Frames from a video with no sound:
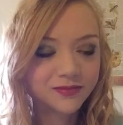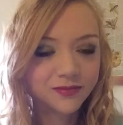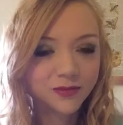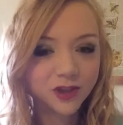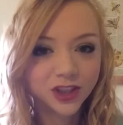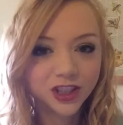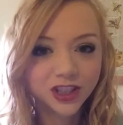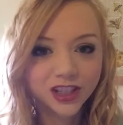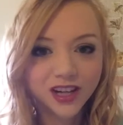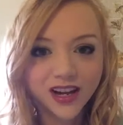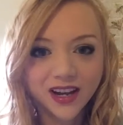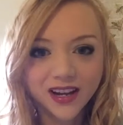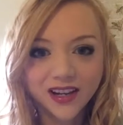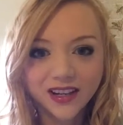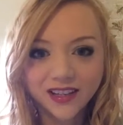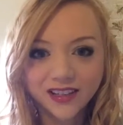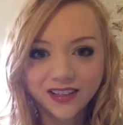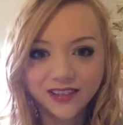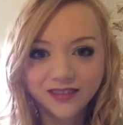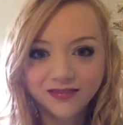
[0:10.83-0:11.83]
which
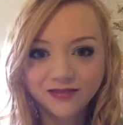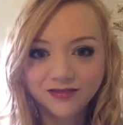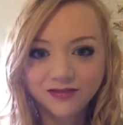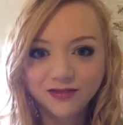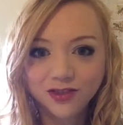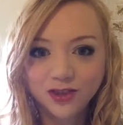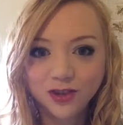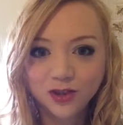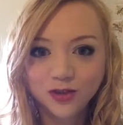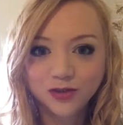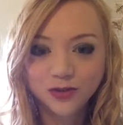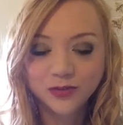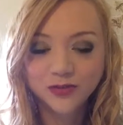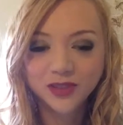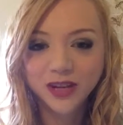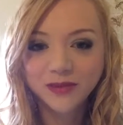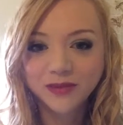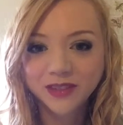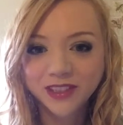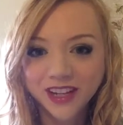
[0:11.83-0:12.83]
I do from
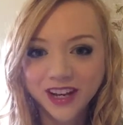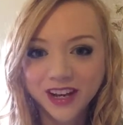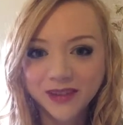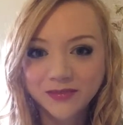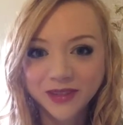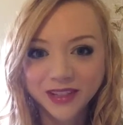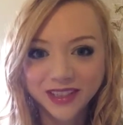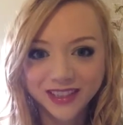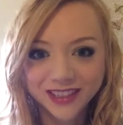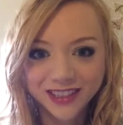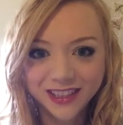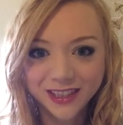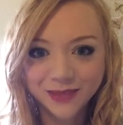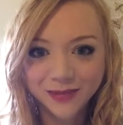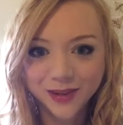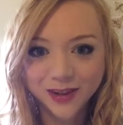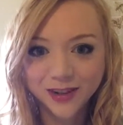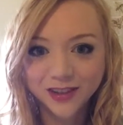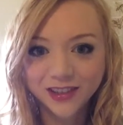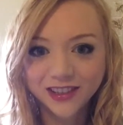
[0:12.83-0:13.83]
time to time. I like to keep
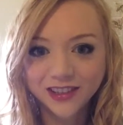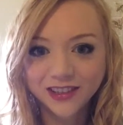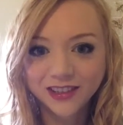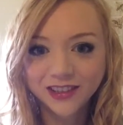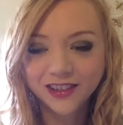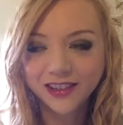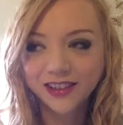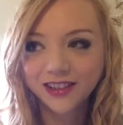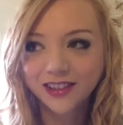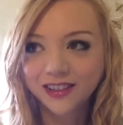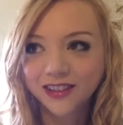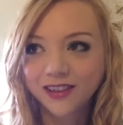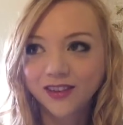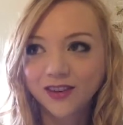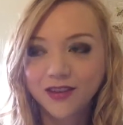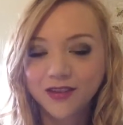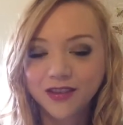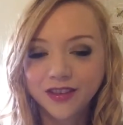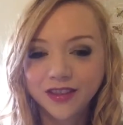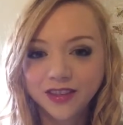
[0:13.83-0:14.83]
current on
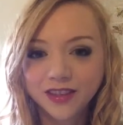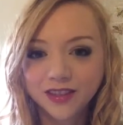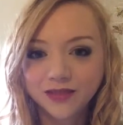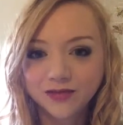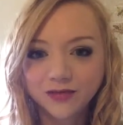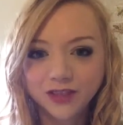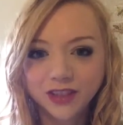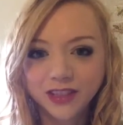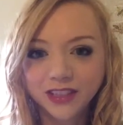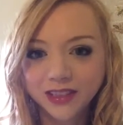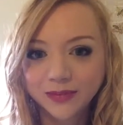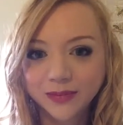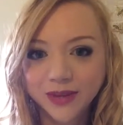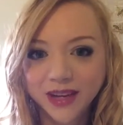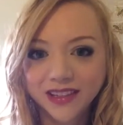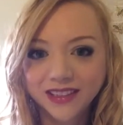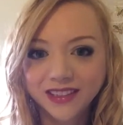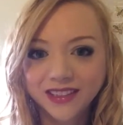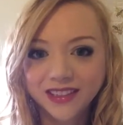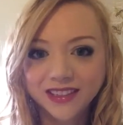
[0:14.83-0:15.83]
all the fitness
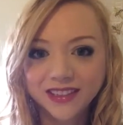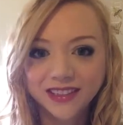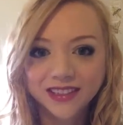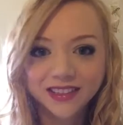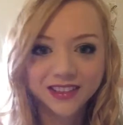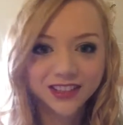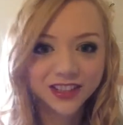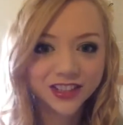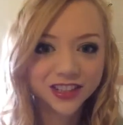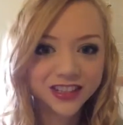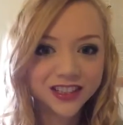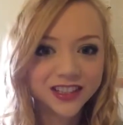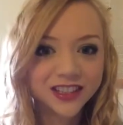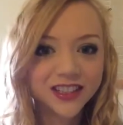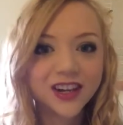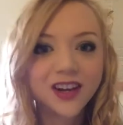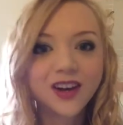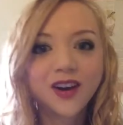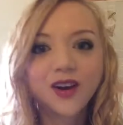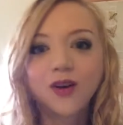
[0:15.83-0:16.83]
magazines and just
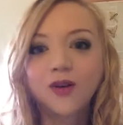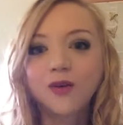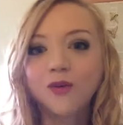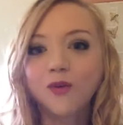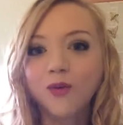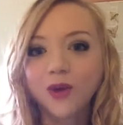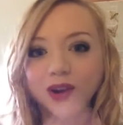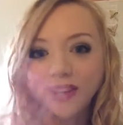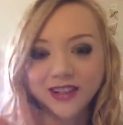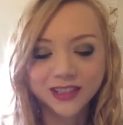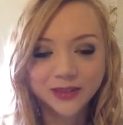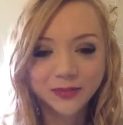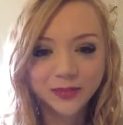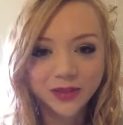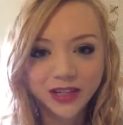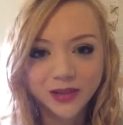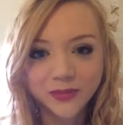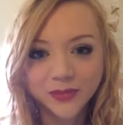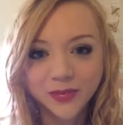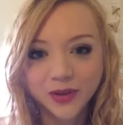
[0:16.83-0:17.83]
what is
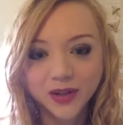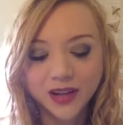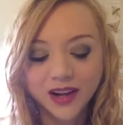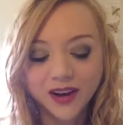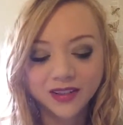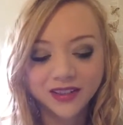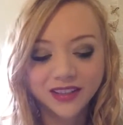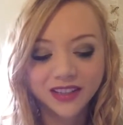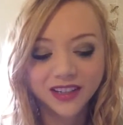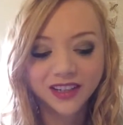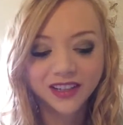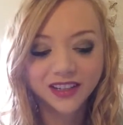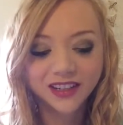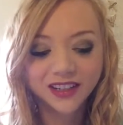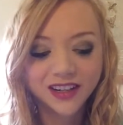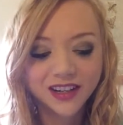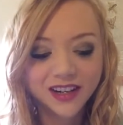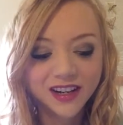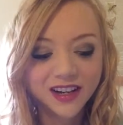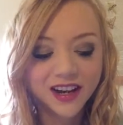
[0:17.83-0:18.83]
being put out there.
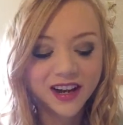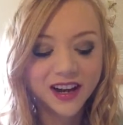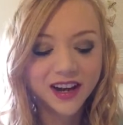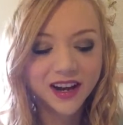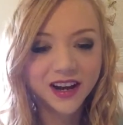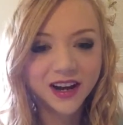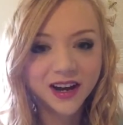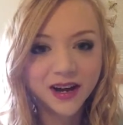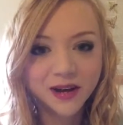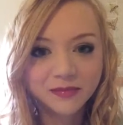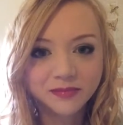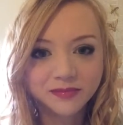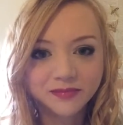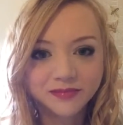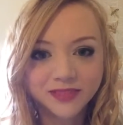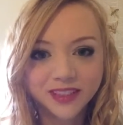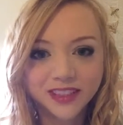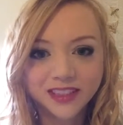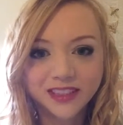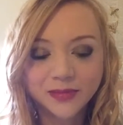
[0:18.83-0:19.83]

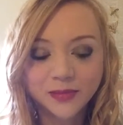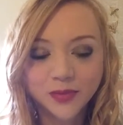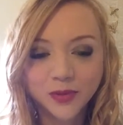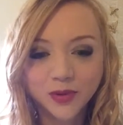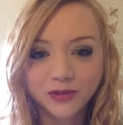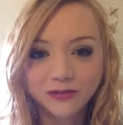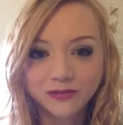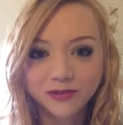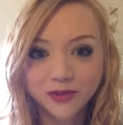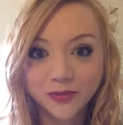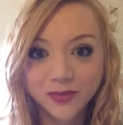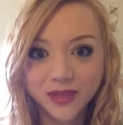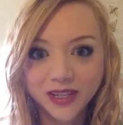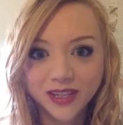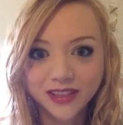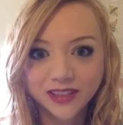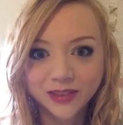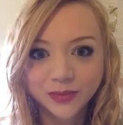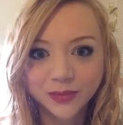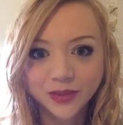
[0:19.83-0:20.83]
It's important for
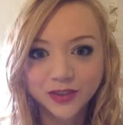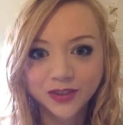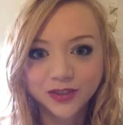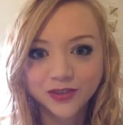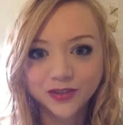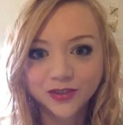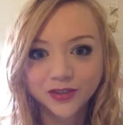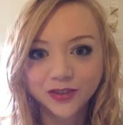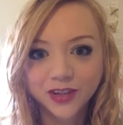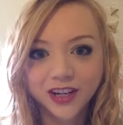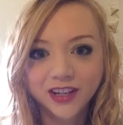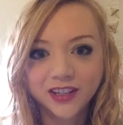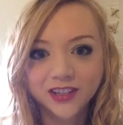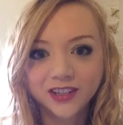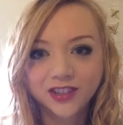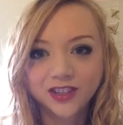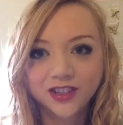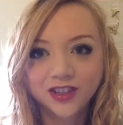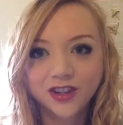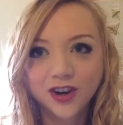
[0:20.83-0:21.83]
me as a personal trainer
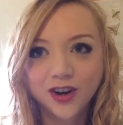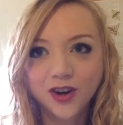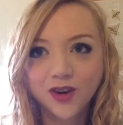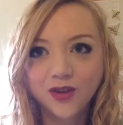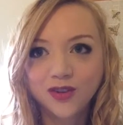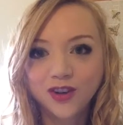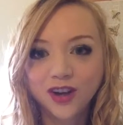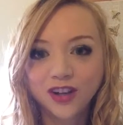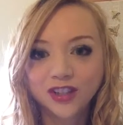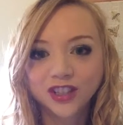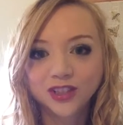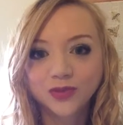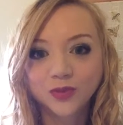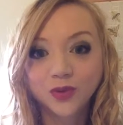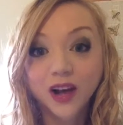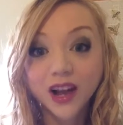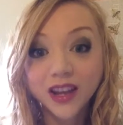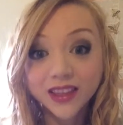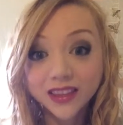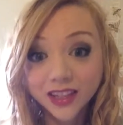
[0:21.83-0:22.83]
to know not just
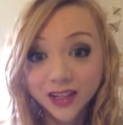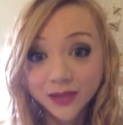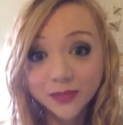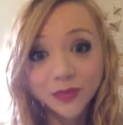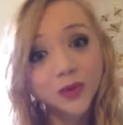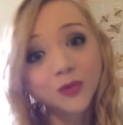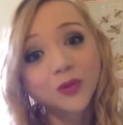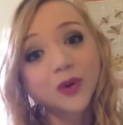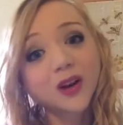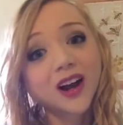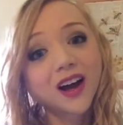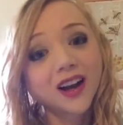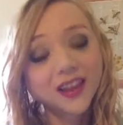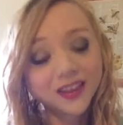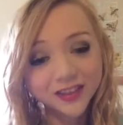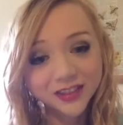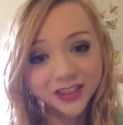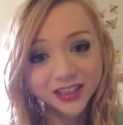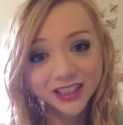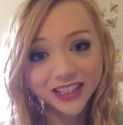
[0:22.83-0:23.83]
what I think, but what
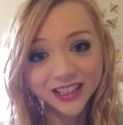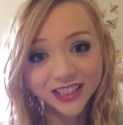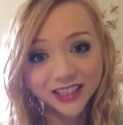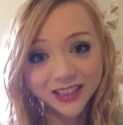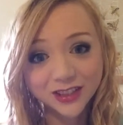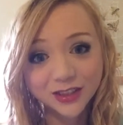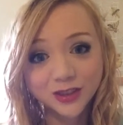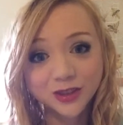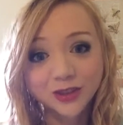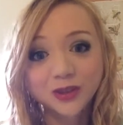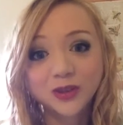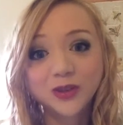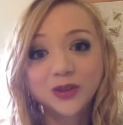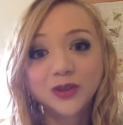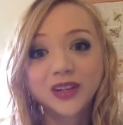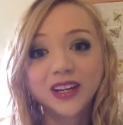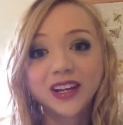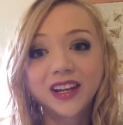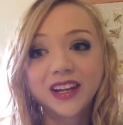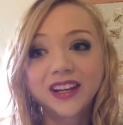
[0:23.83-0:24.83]
others think too,
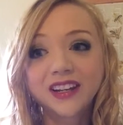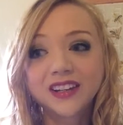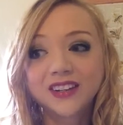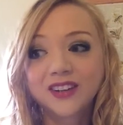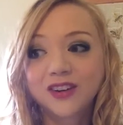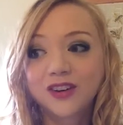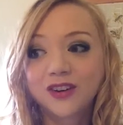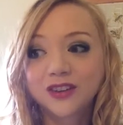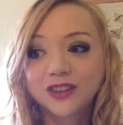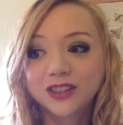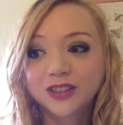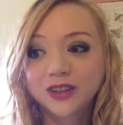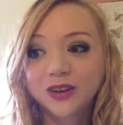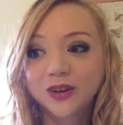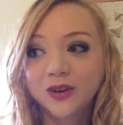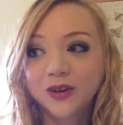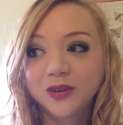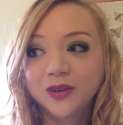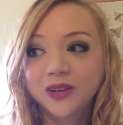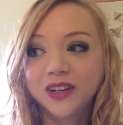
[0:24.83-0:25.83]
and
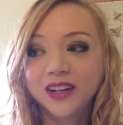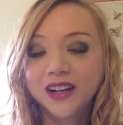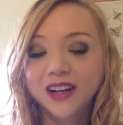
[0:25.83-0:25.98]
also